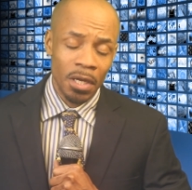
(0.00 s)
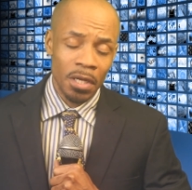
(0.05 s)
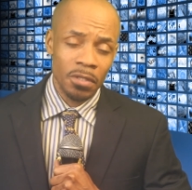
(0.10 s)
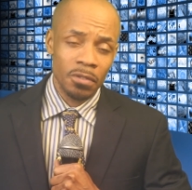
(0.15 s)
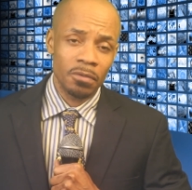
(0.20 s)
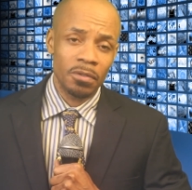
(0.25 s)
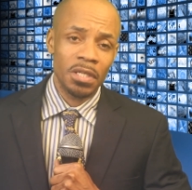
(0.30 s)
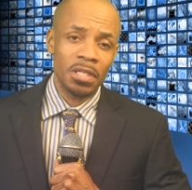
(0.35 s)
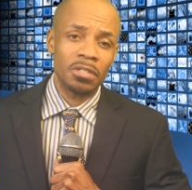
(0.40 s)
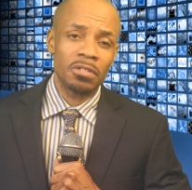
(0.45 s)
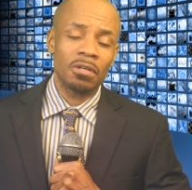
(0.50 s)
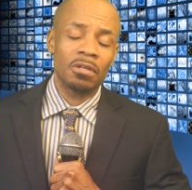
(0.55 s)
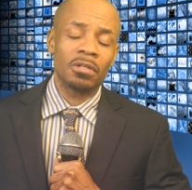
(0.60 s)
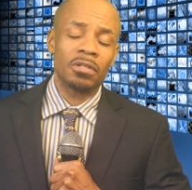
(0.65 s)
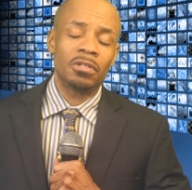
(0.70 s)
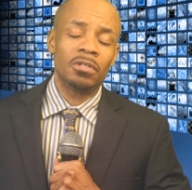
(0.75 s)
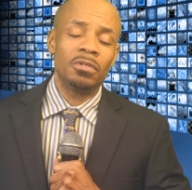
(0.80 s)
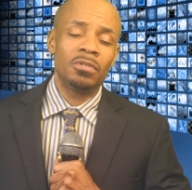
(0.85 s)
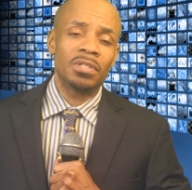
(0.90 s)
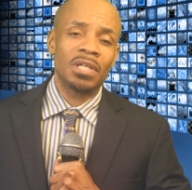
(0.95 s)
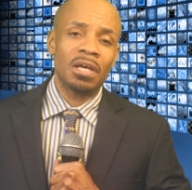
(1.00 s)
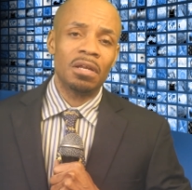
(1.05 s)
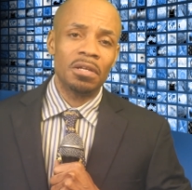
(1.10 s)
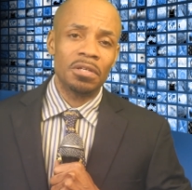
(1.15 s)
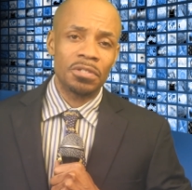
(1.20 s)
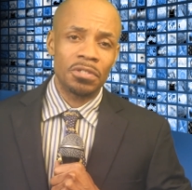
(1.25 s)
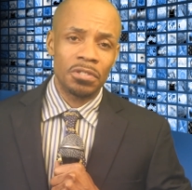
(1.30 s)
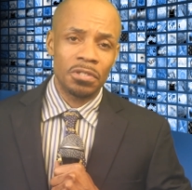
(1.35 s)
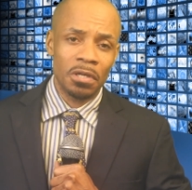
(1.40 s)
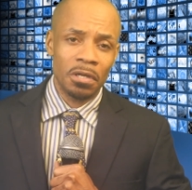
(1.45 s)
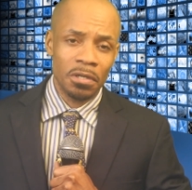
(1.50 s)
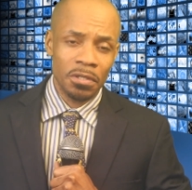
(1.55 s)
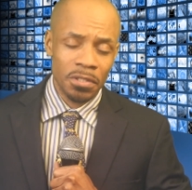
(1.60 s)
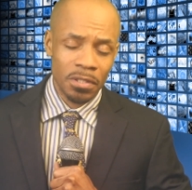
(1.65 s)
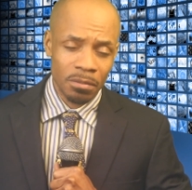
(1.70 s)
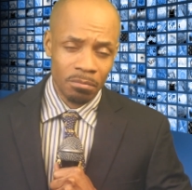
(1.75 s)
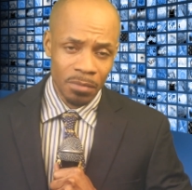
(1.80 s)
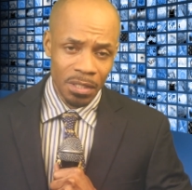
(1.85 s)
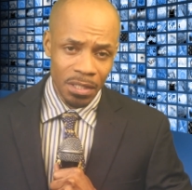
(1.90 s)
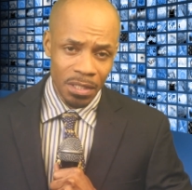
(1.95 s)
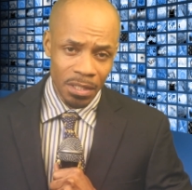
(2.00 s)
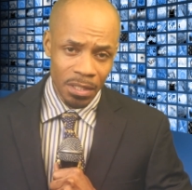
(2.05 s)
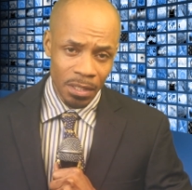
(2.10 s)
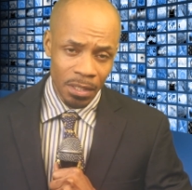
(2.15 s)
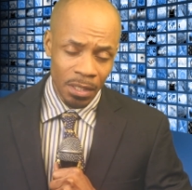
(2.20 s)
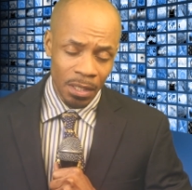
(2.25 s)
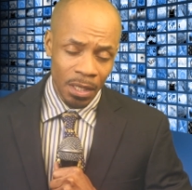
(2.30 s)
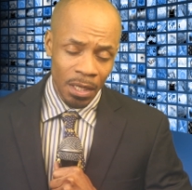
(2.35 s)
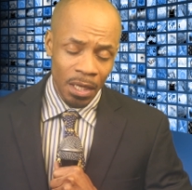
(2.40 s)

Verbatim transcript: So thanks to all the news outlets, the journalists, the media.